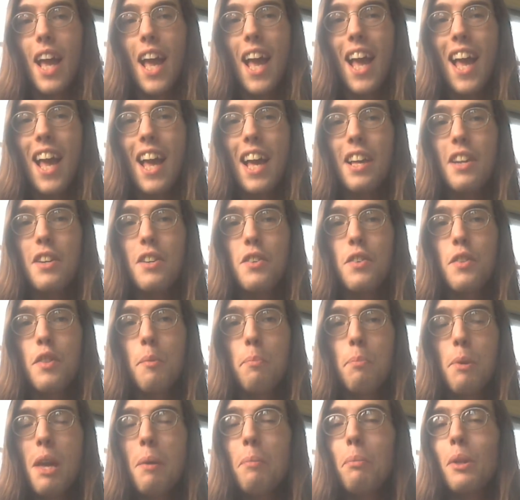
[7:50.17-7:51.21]
And
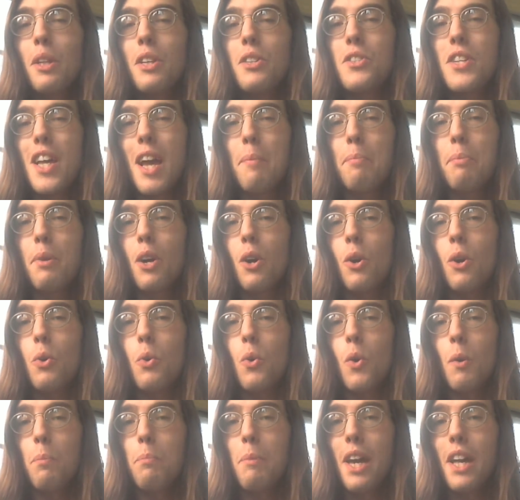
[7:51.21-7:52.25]
the people at TEPCO
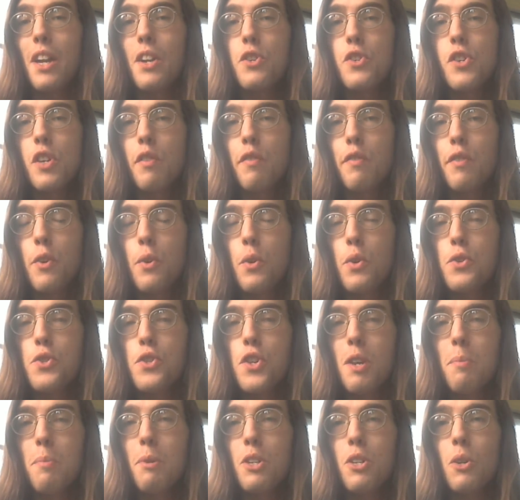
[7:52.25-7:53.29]
who are managing
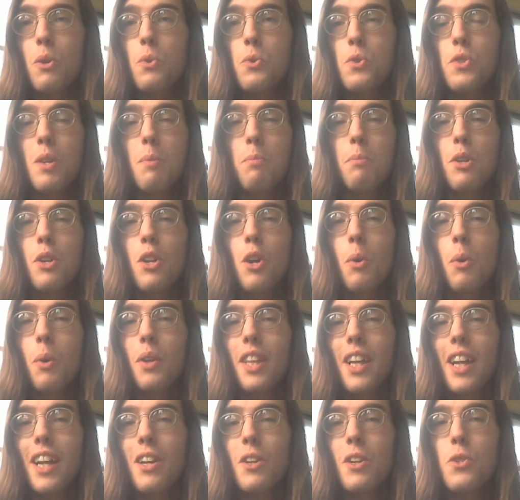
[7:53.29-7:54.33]
Fukushima don't seem to know
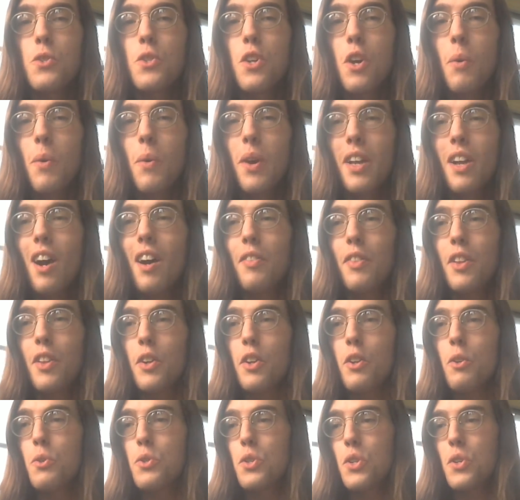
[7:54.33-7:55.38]
what the hell's going on.
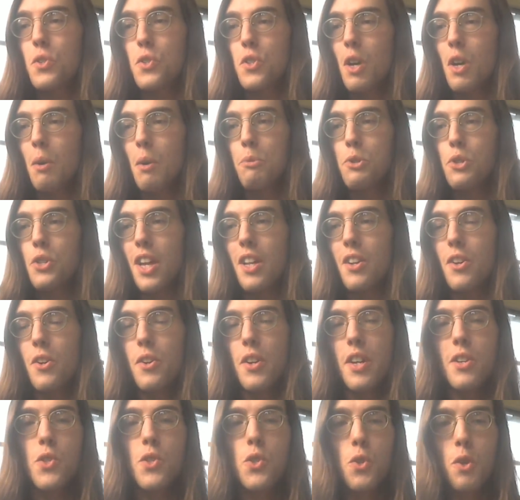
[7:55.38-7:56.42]
They're using
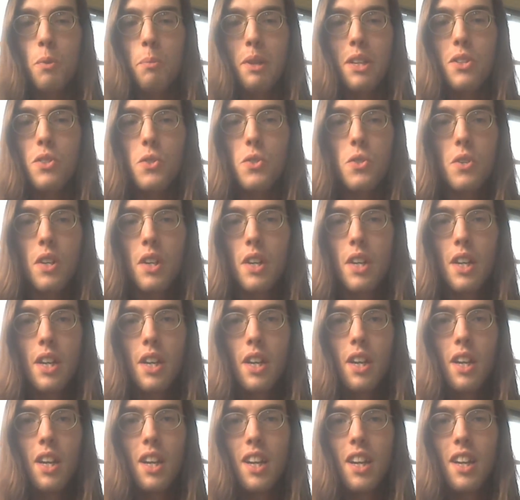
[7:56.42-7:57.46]
substandard instruments.
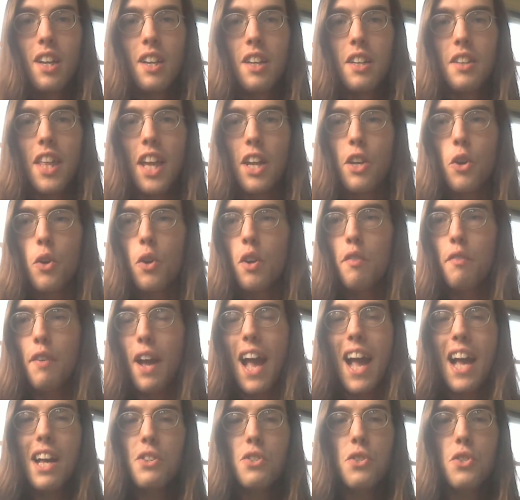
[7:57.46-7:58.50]
They could have
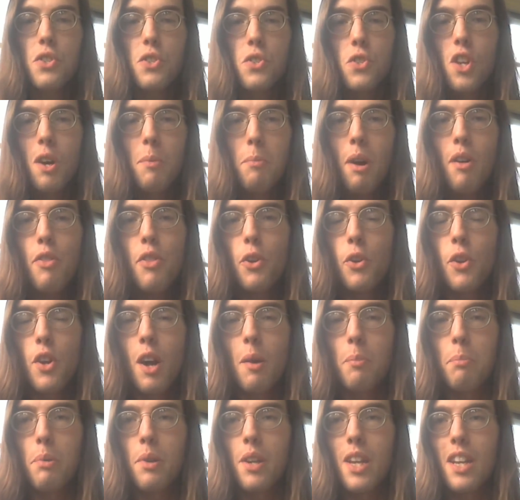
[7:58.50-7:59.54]
asked some other
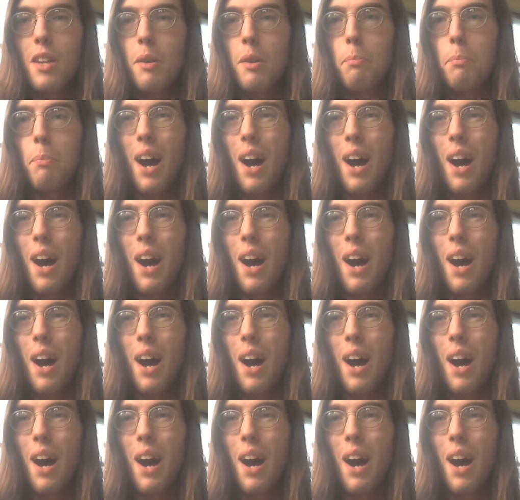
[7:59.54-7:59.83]
company to